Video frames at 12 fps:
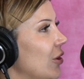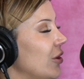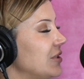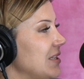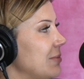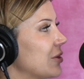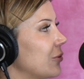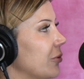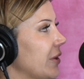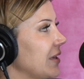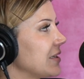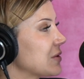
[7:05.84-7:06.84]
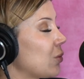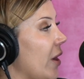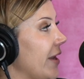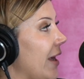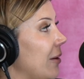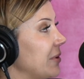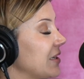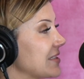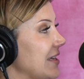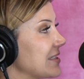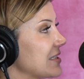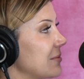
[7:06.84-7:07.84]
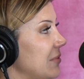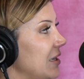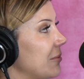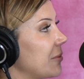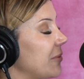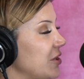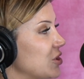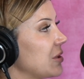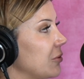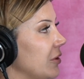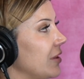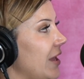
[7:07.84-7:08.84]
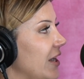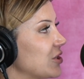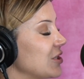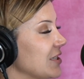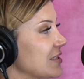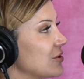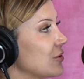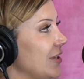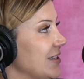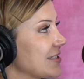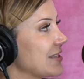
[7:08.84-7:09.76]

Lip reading: Her typical booking is 1 hour, because that's the minimum that she will allow. She doesn't do less